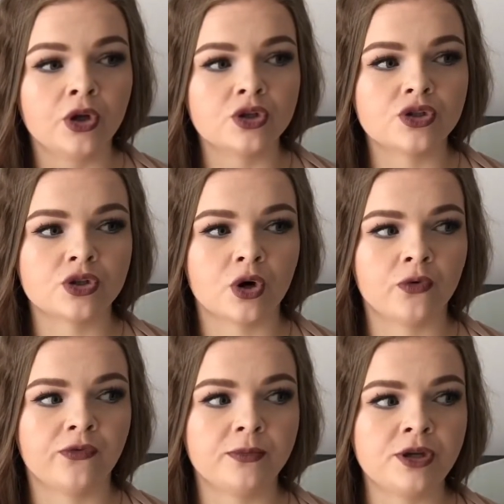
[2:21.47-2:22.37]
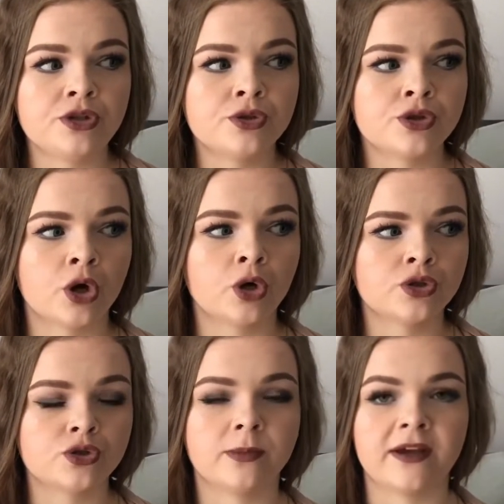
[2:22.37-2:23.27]
So for me to talk
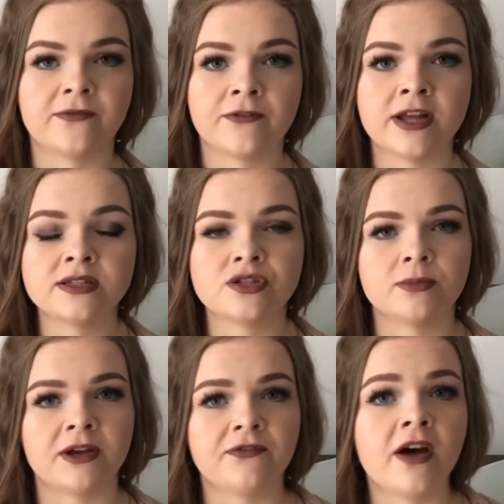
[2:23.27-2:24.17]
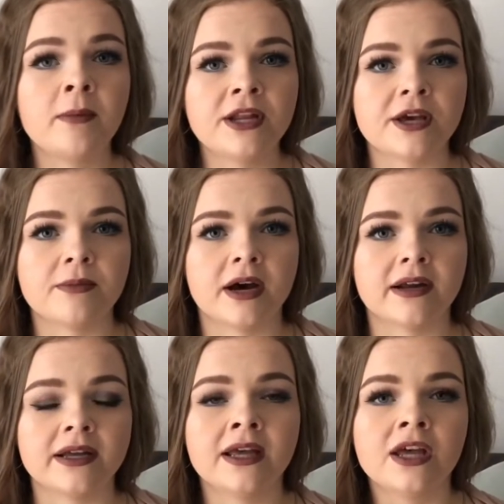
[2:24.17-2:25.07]
to my friends, to my family about
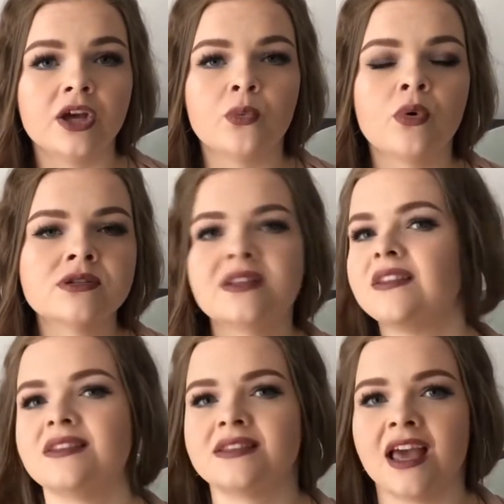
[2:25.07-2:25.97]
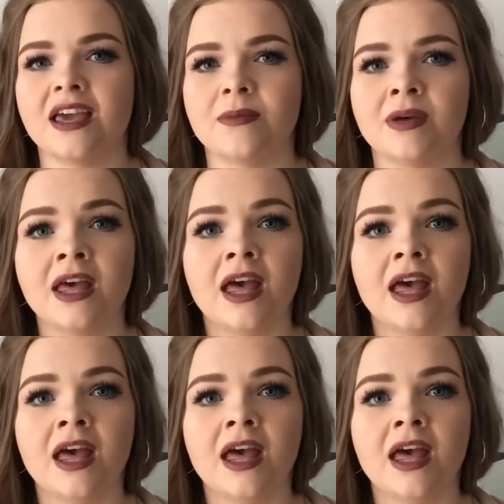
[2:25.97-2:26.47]
it, it wasn't the same.